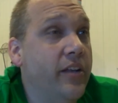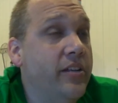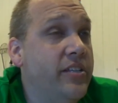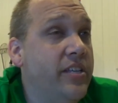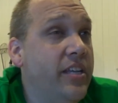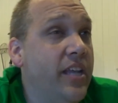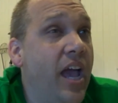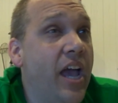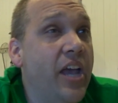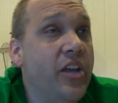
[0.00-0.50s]

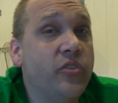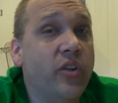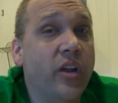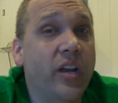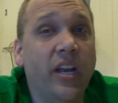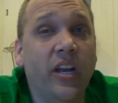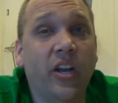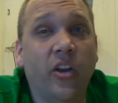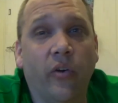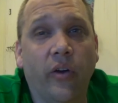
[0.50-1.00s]

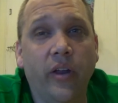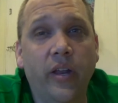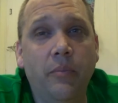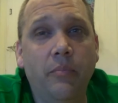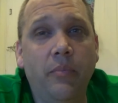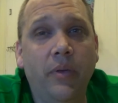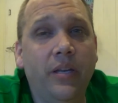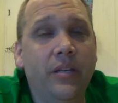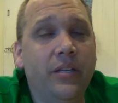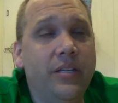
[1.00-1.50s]
dehydrated green
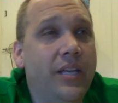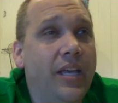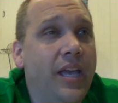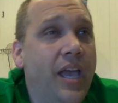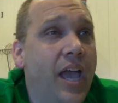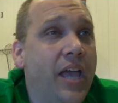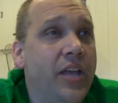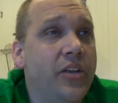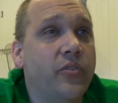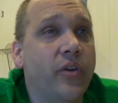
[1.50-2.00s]
bean,
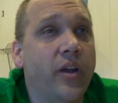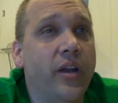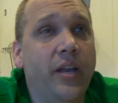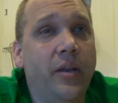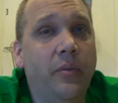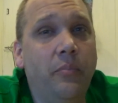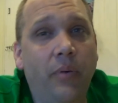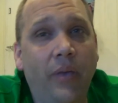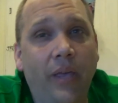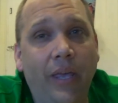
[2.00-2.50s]

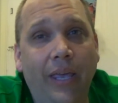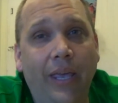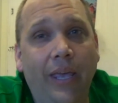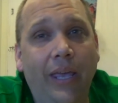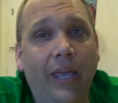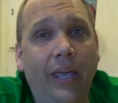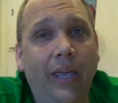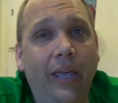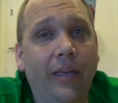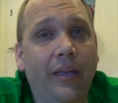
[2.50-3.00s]
dehydrated
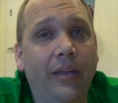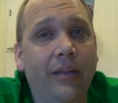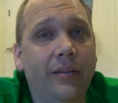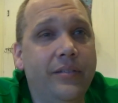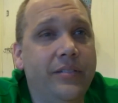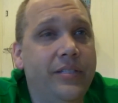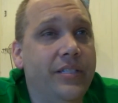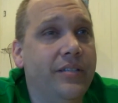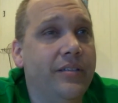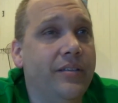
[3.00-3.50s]
pea
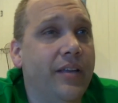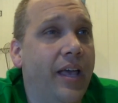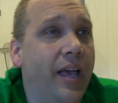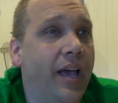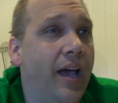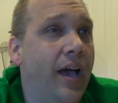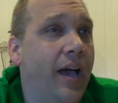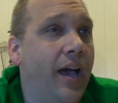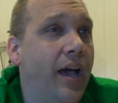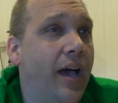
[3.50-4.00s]

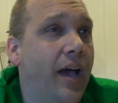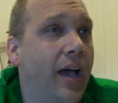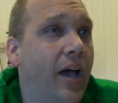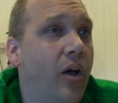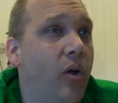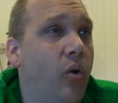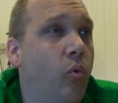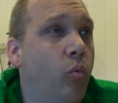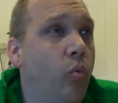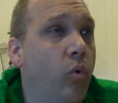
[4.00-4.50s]

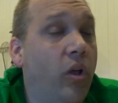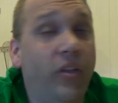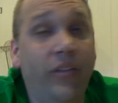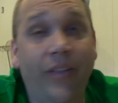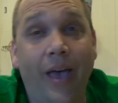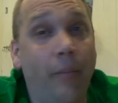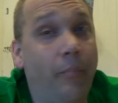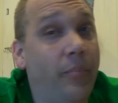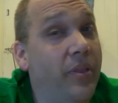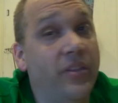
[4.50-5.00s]
will
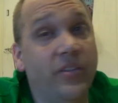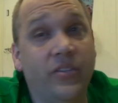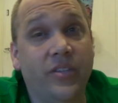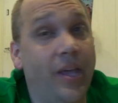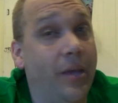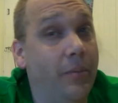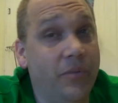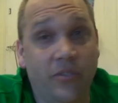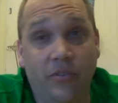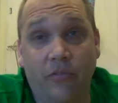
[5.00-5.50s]
not be the
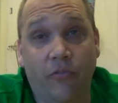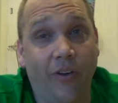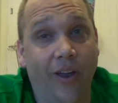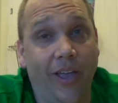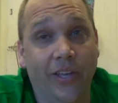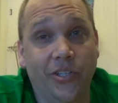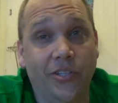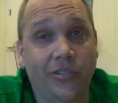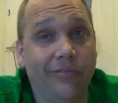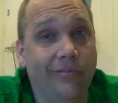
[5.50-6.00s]
same as a
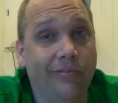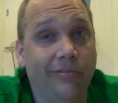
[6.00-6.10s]
fresh